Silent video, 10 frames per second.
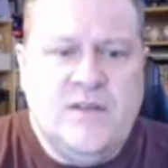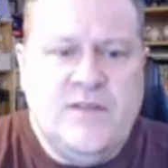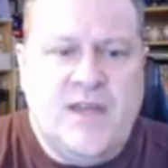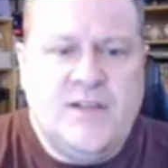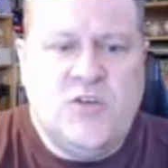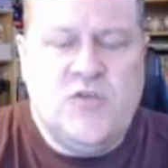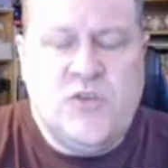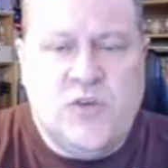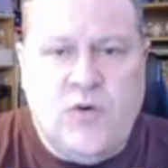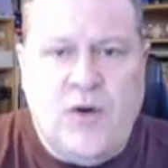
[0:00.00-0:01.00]
that shows
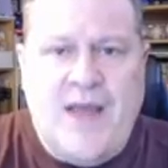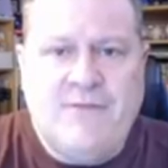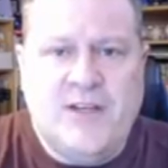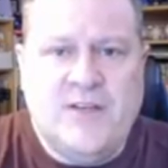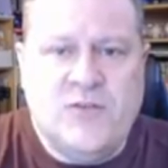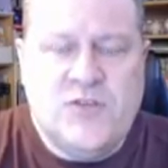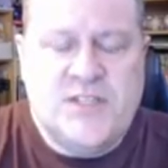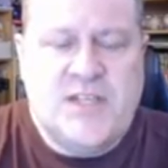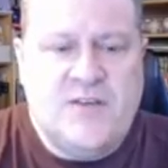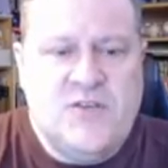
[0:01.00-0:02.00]
you a graphic for
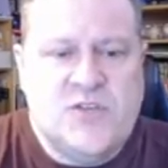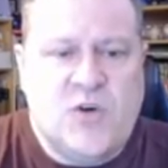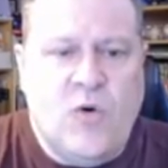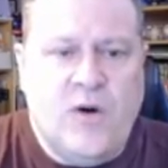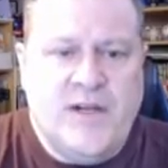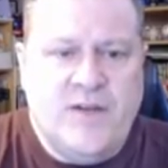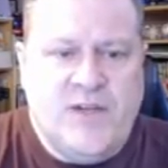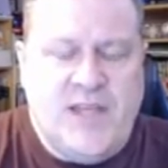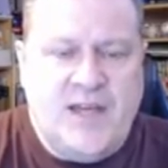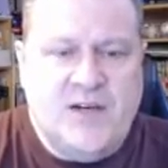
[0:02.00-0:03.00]
just how you score in every
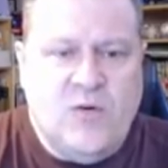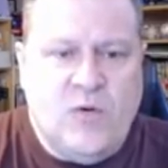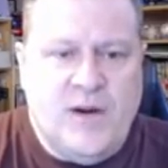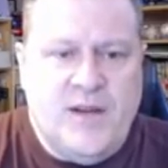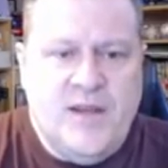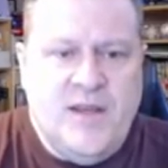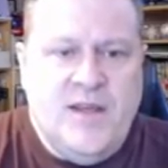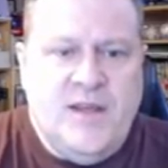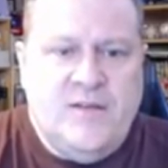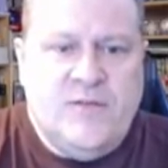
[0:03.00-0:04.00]
category
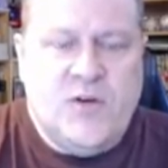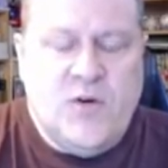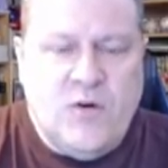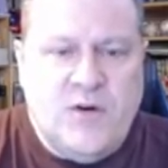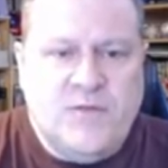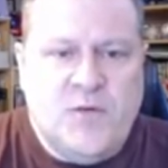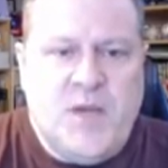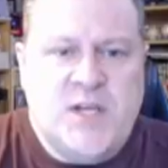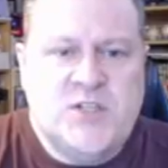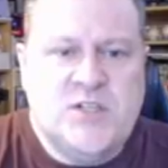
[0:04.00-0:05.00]
for your own
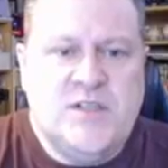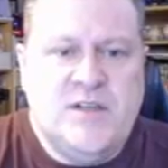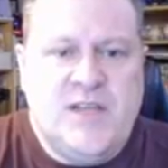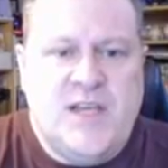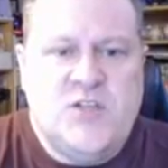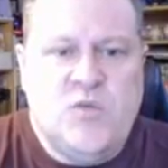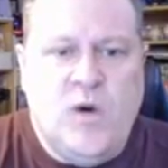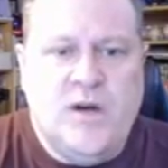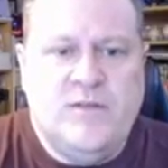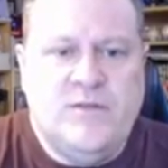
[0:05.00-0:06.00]
information in case you
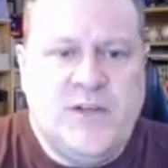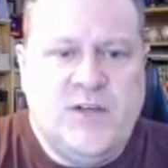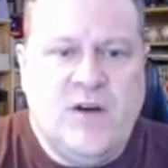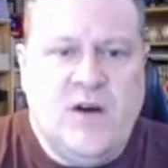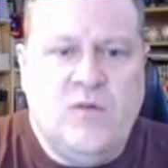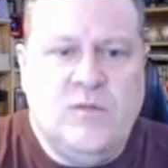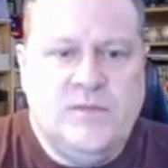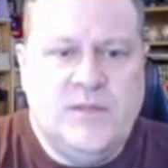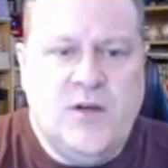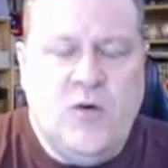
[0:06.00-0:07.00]
want to figure out,
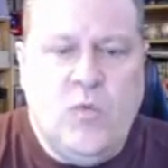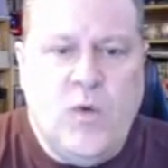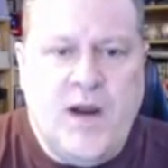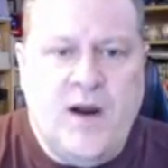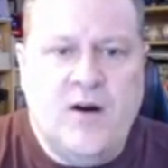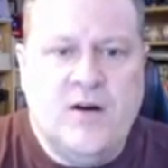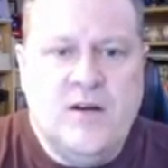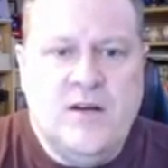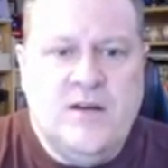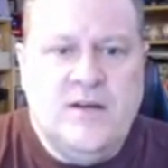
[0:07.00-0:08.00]
you know, where
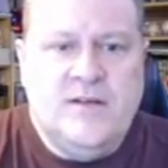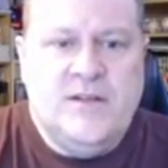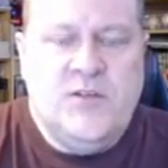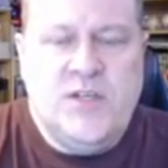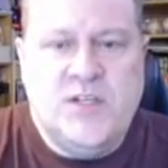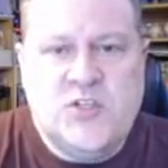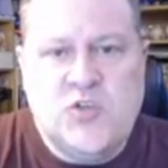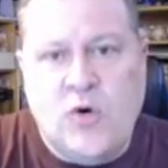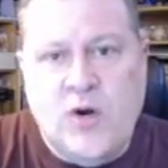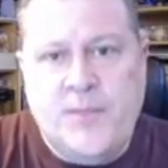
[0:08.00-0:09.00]
you need to
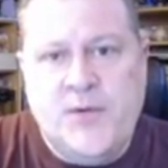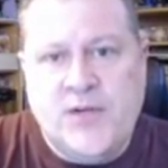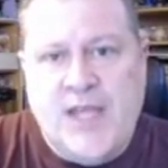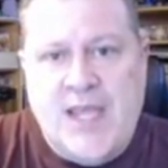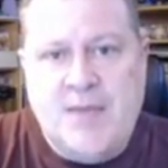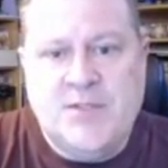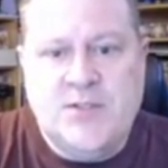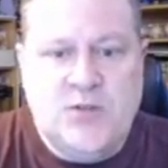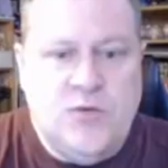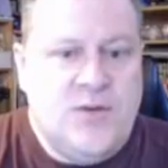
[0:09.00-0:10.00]
shore up your game to
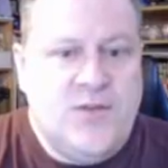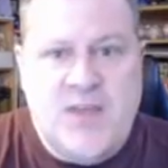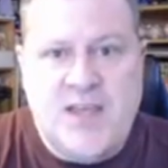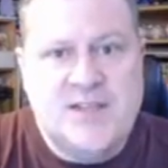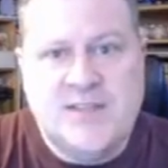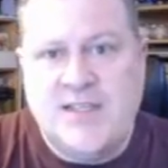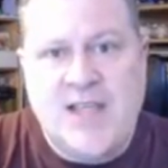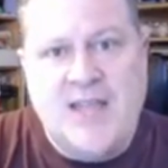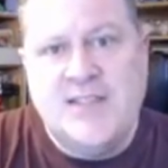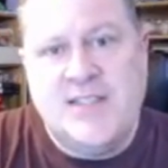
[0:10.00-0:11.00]
do the things that the
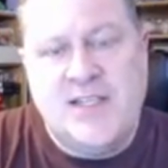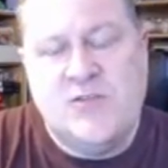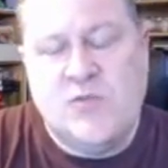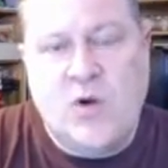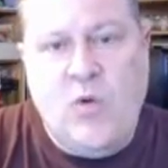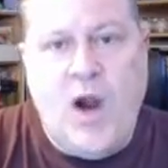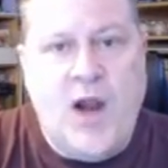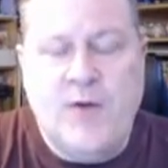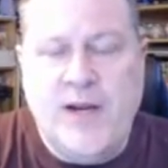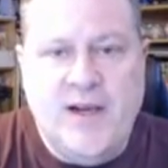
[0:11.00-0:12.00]
entity is
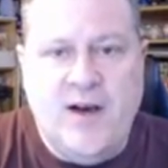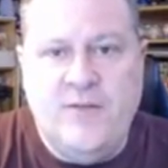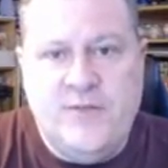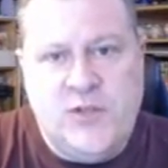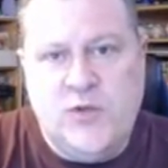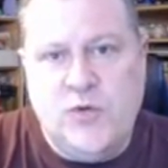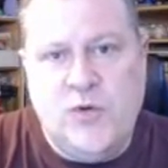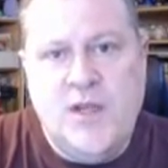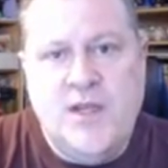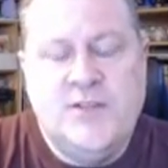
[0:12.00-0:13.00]
requiring of you
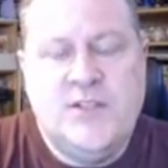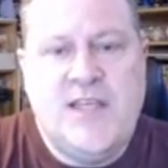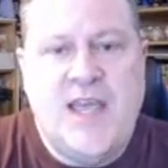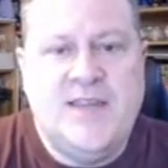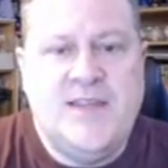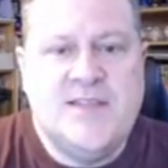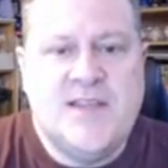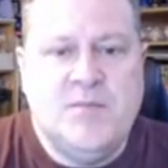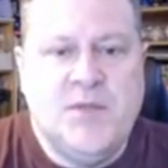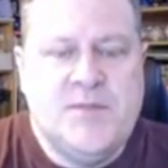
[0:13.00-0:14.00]
to gain these
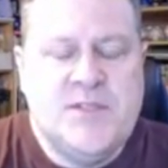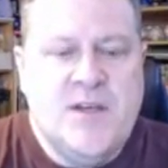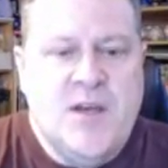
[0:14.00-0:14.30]
emblems.